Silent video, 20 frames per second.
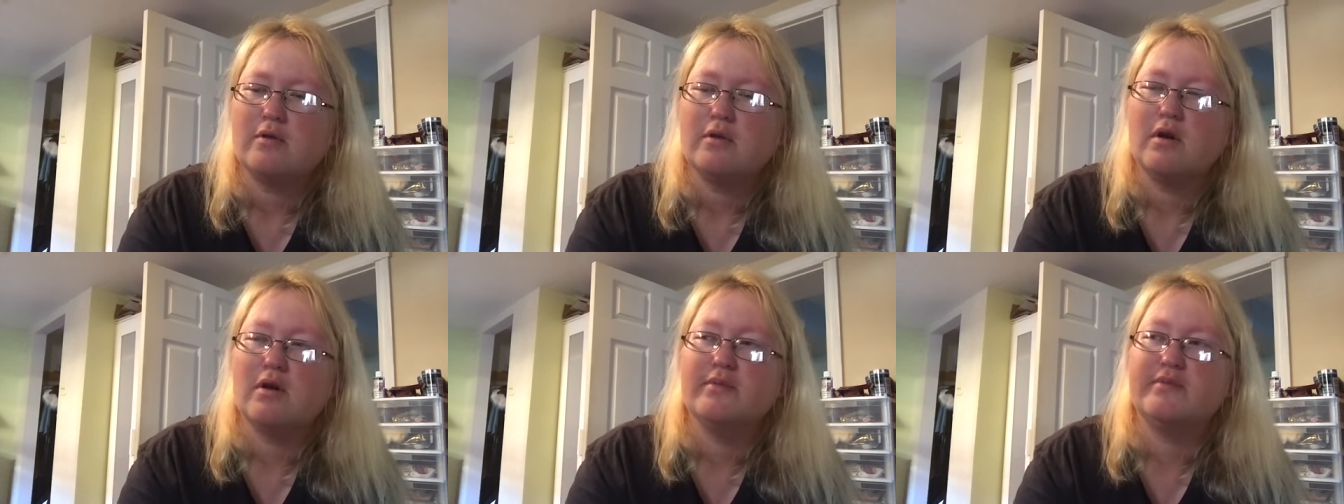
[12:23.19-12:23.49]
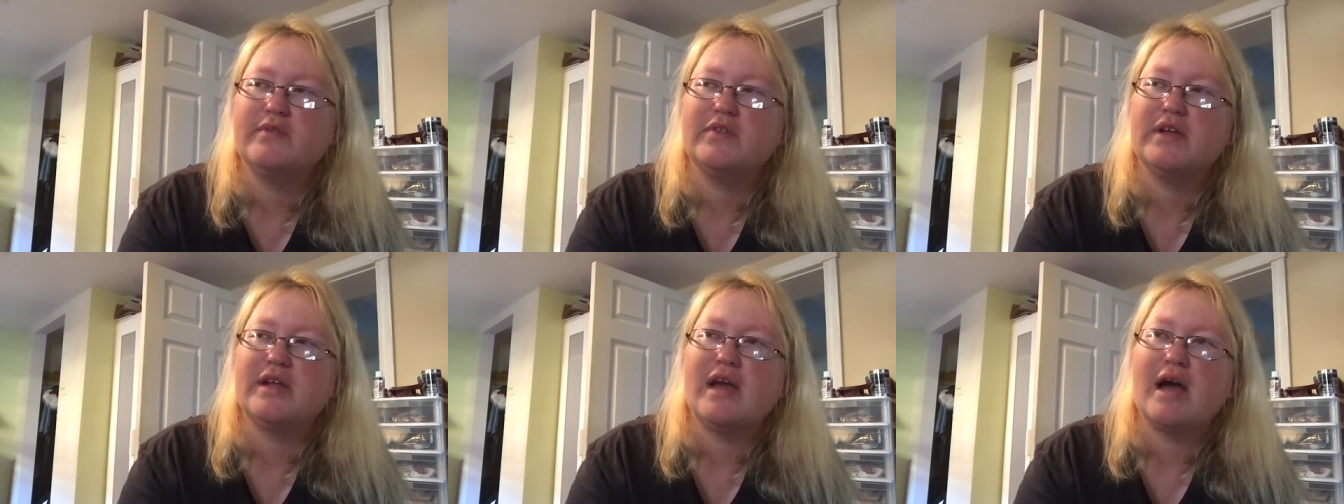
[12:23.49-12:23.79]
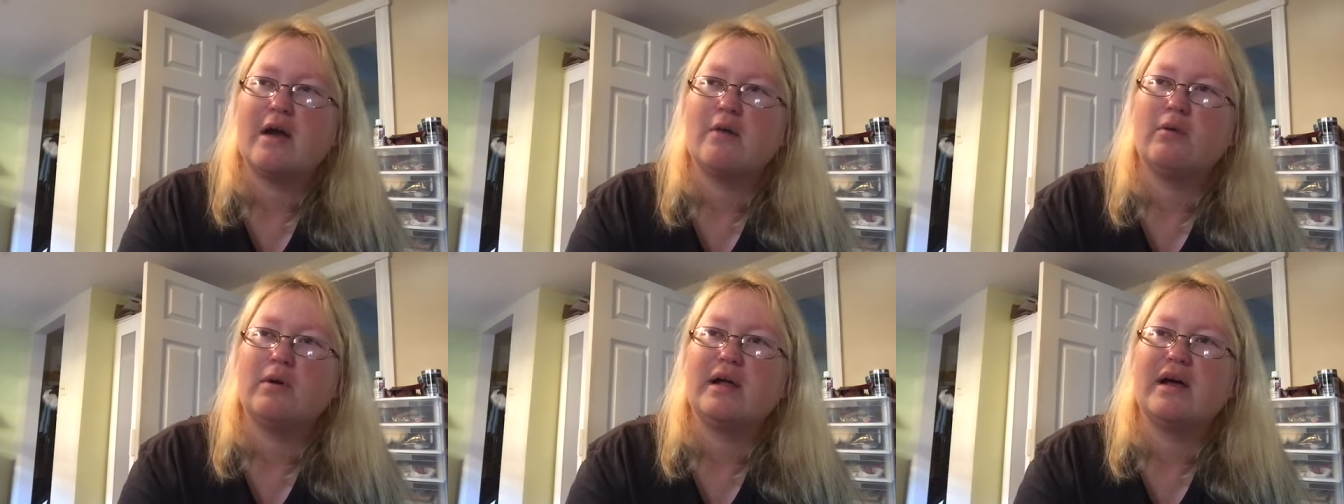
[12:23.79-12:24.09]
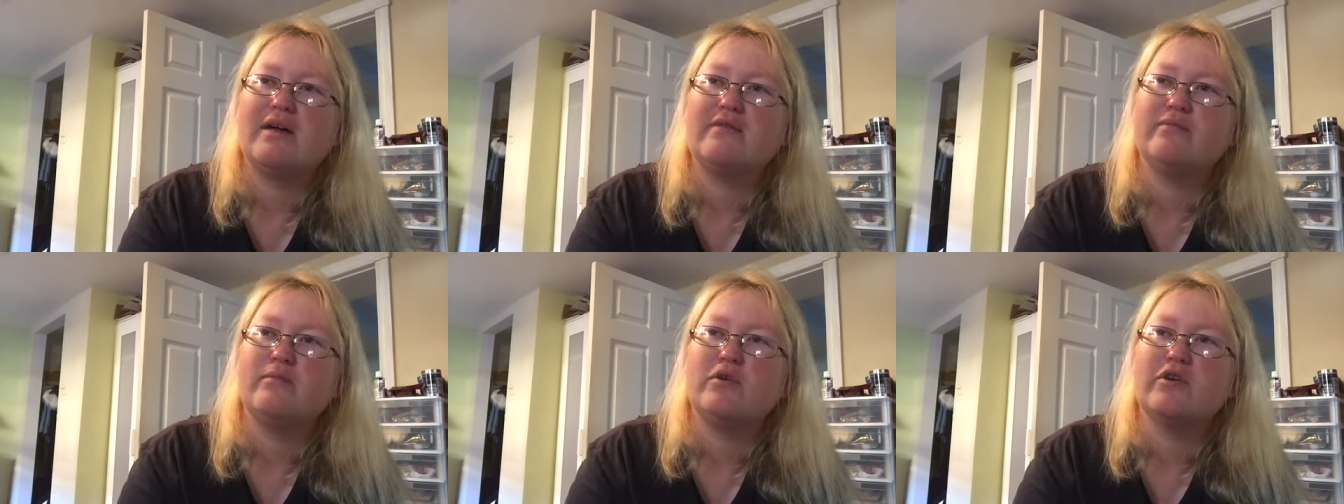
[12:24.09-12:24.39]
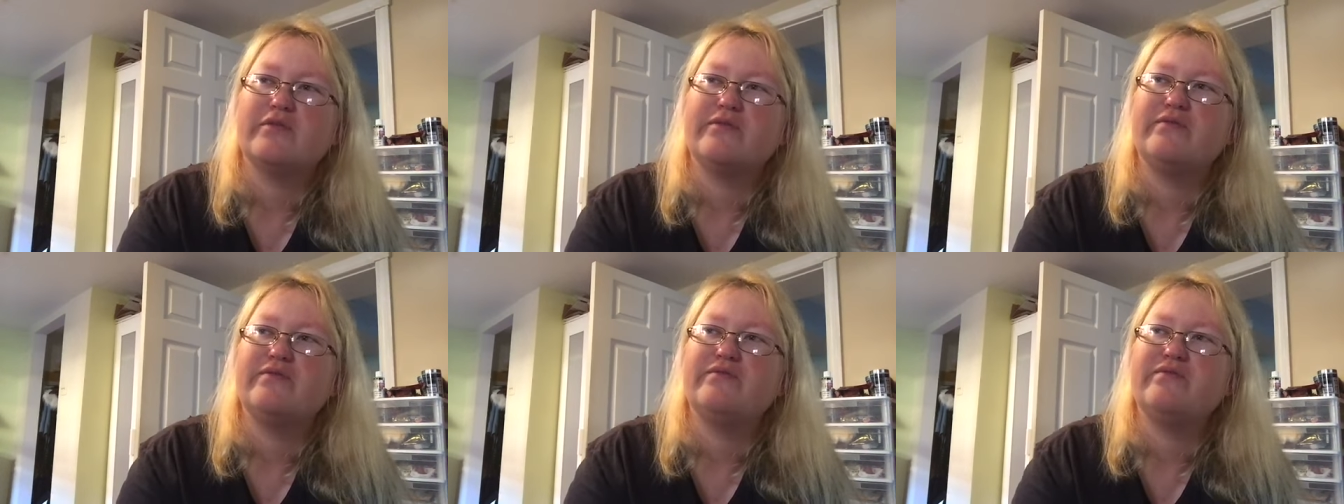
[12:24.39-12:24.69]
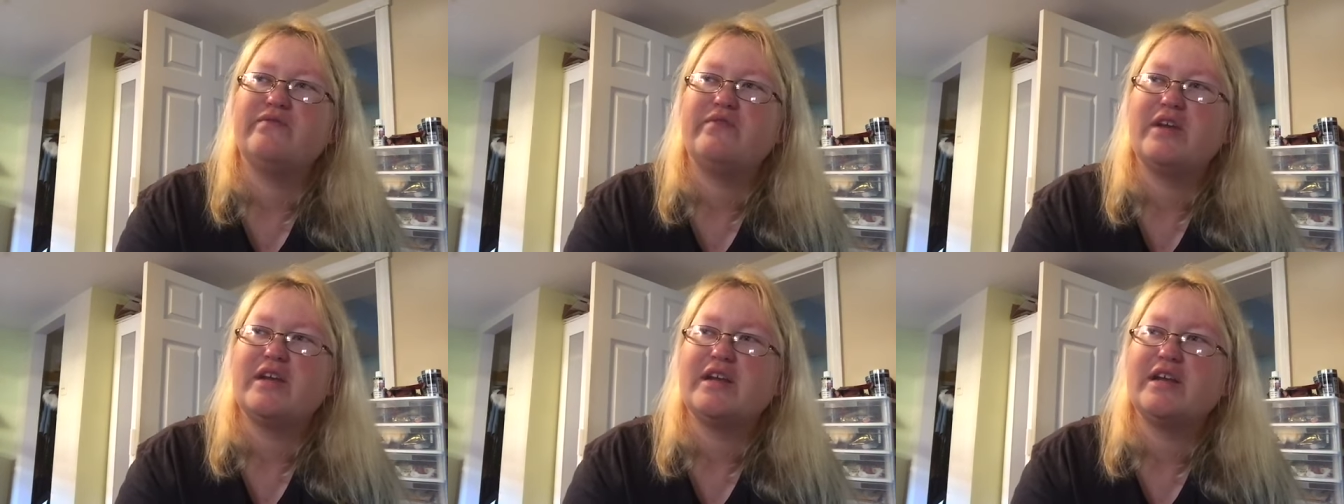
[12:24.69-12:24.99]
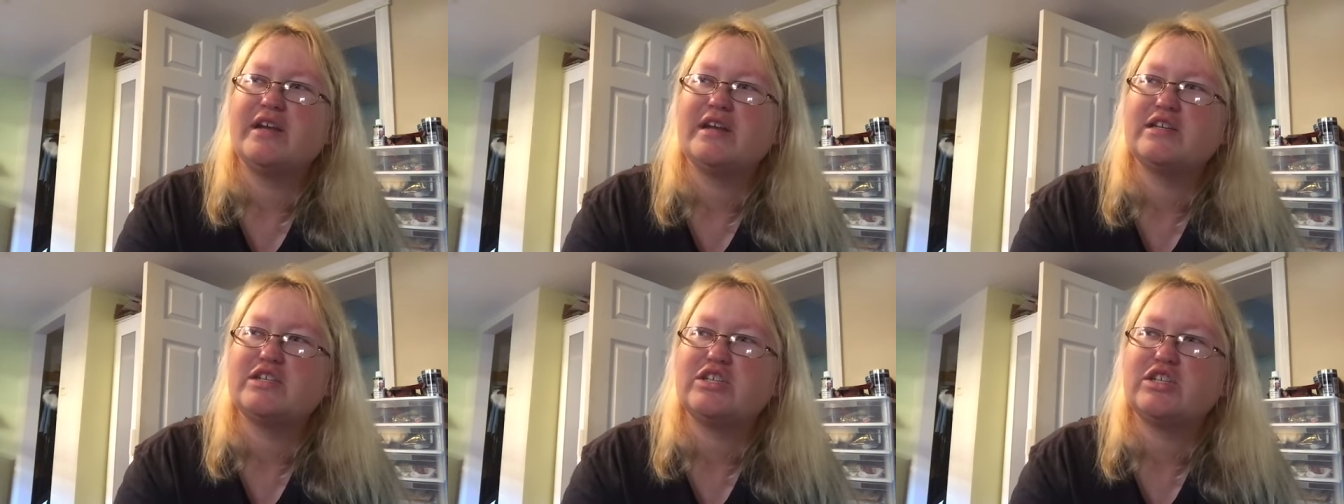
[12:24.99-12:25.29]
Hopefully I will have more
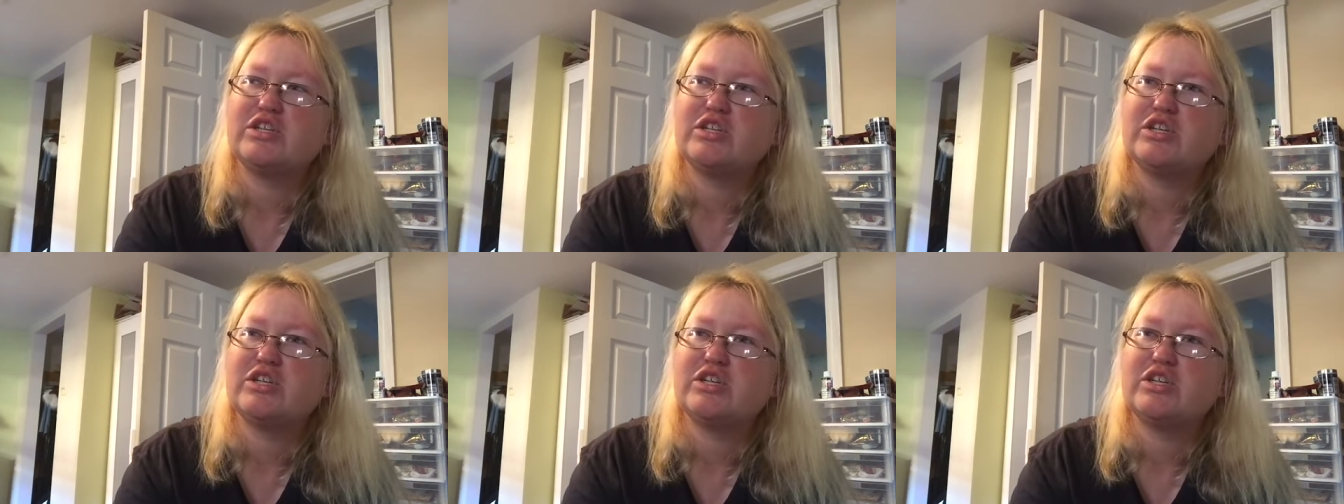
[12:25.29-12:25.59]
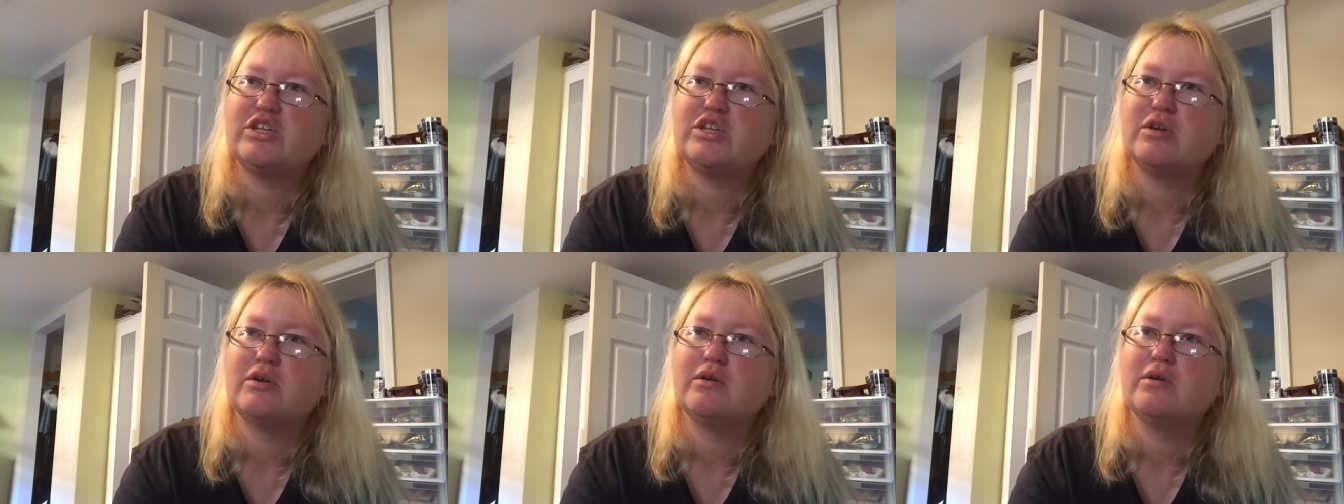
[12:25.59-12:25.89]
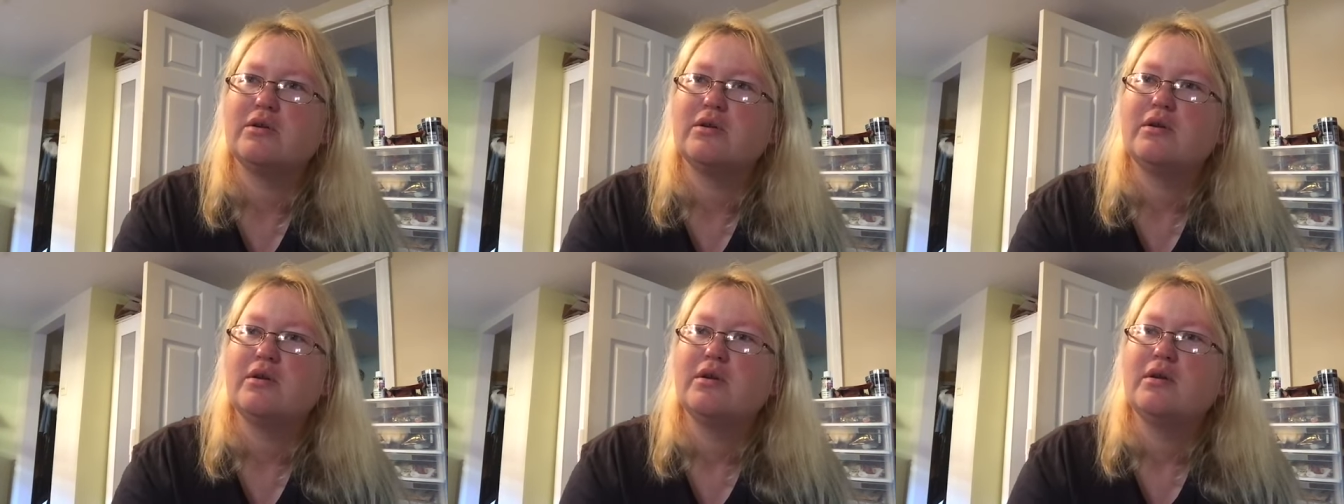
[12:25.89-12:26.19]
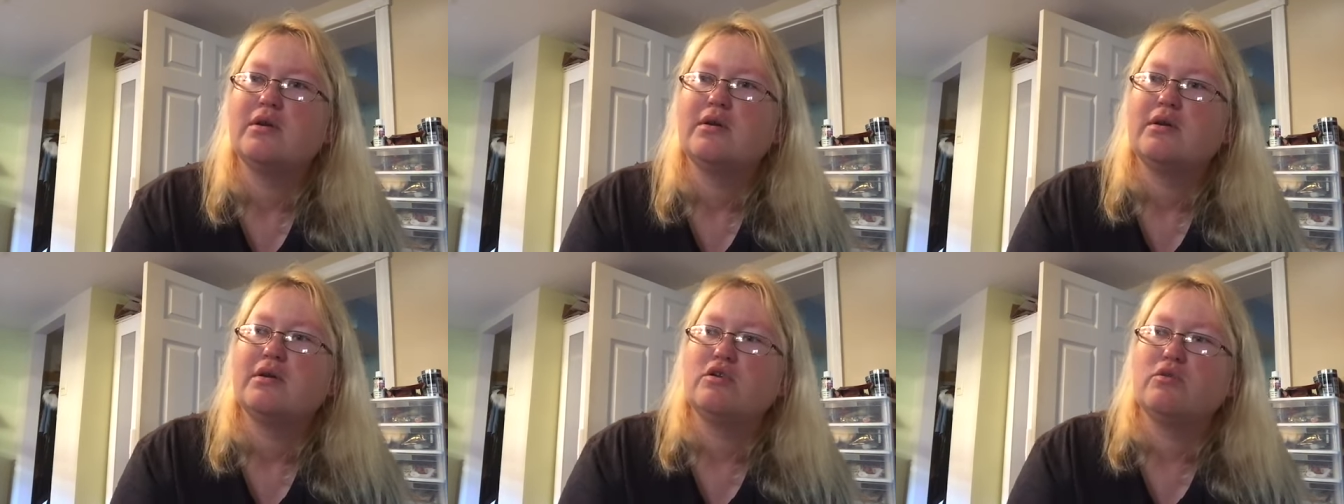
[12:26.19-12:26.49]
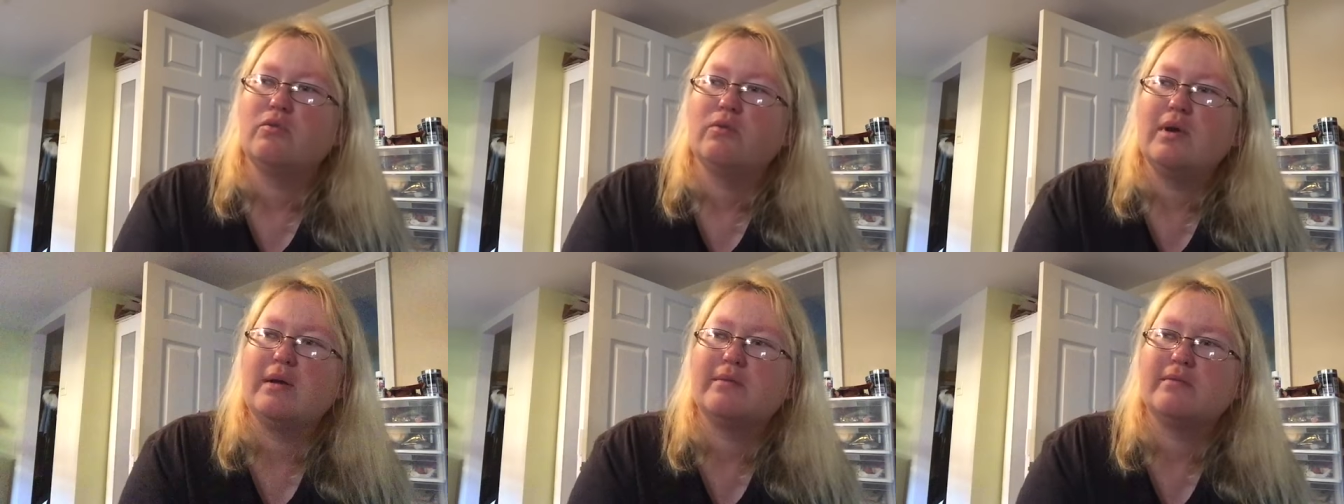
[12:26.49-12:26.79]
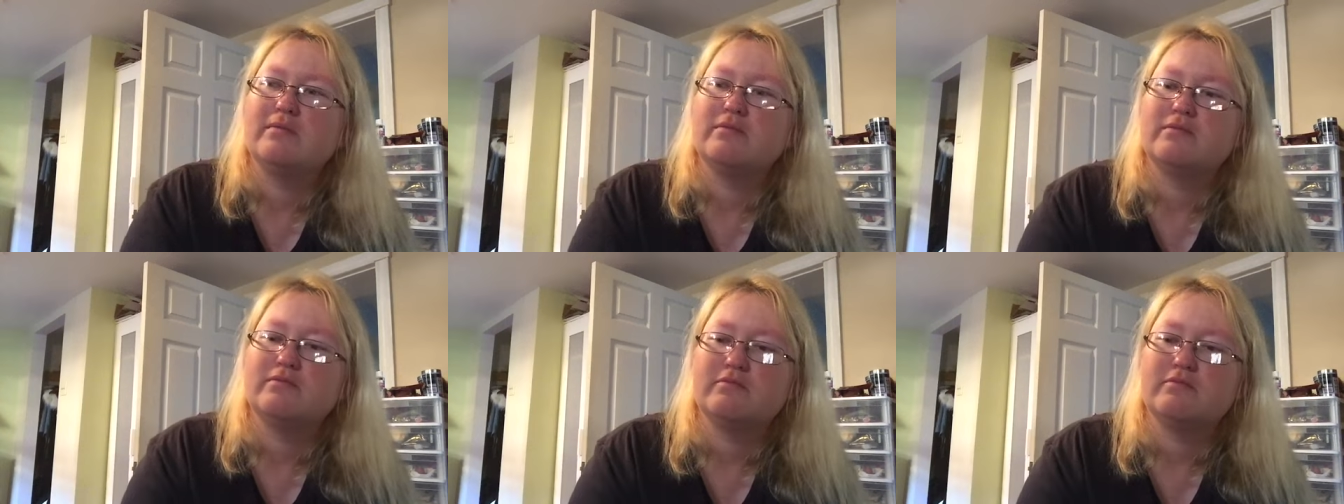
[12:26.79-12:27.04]
finish with